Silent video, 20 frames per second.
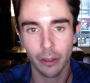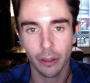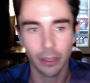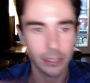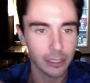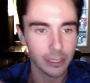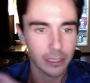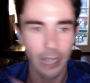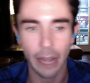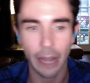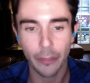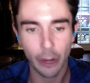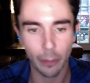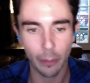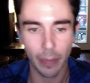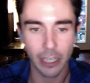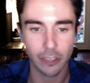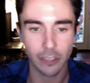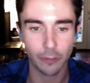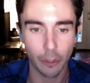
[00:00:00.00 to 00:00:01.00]
This is not their
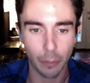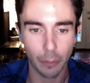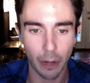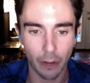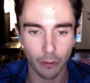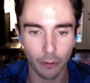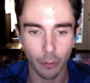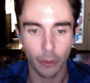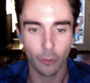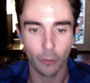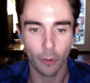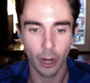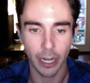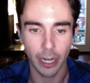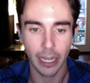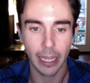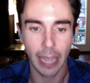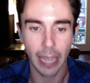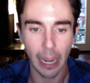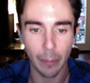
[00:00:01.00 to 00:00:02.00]
best football from the
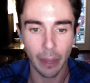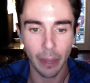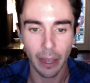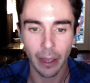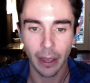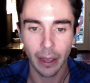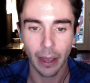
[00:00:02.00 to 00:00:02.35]
running game.